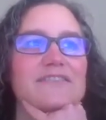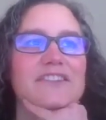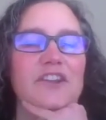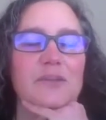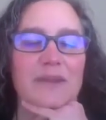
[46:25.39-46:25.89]

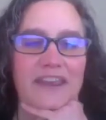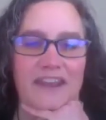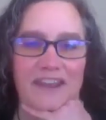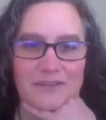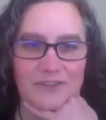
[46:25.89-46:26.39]
near the
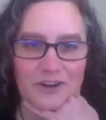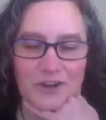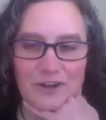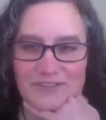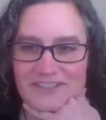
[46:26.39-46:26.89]
beginning of our
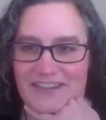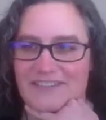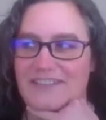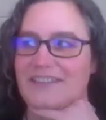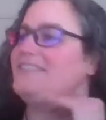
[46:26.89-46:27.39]

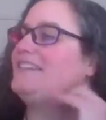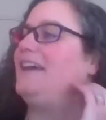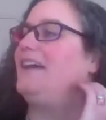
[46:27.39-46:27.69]
conversation